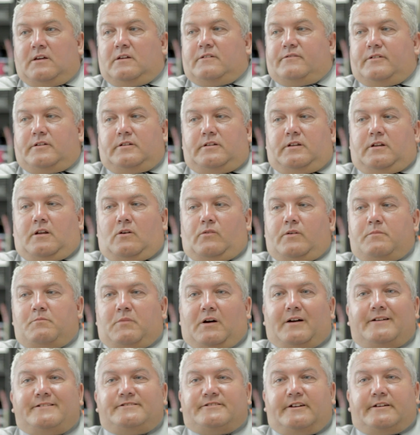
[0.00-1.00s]
You know, in
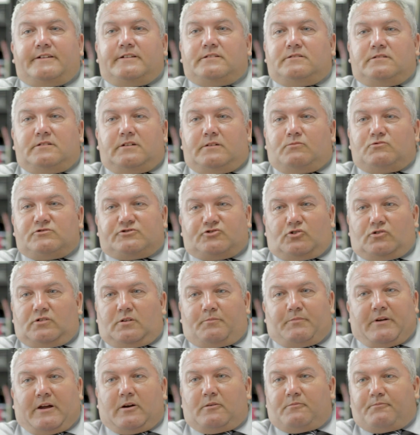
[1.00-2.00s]
my day it was all
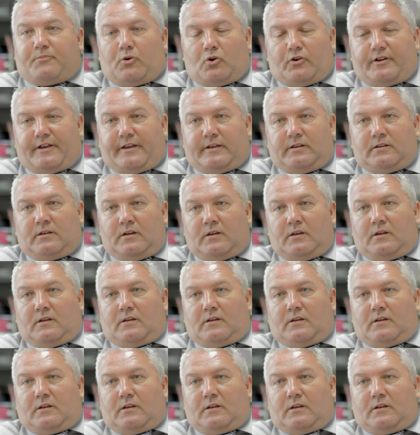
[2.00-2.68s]
about putting